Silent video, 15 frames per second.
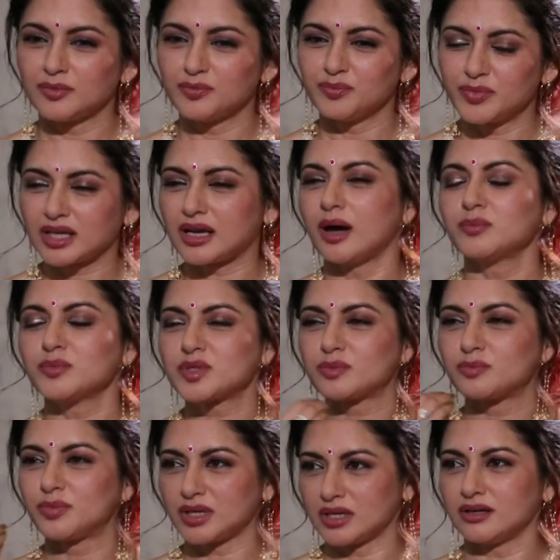becomes
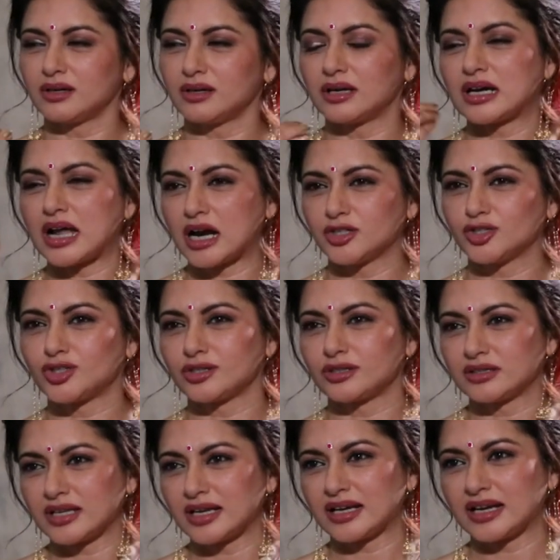bigger, larger
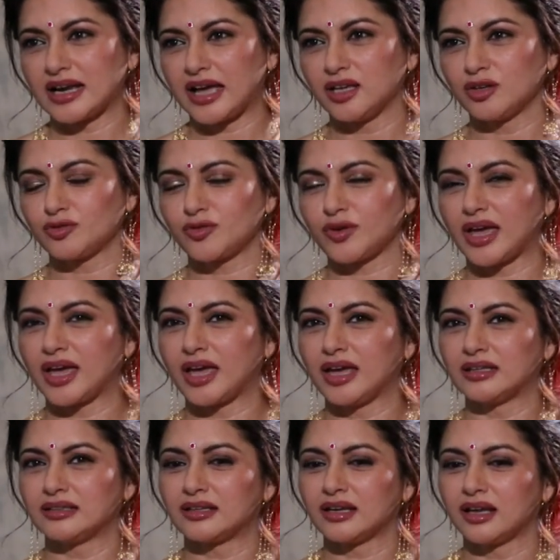than life
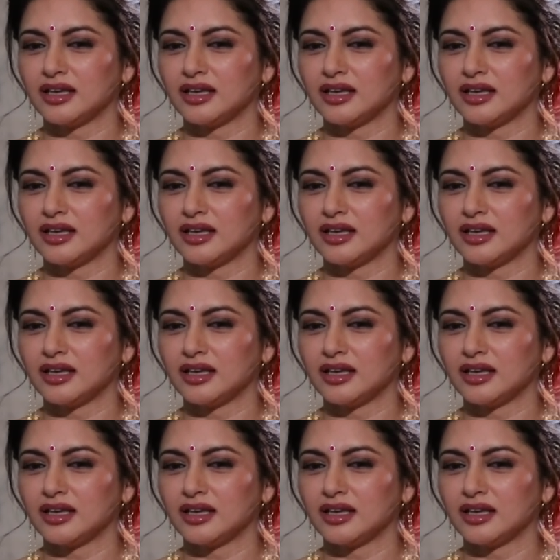and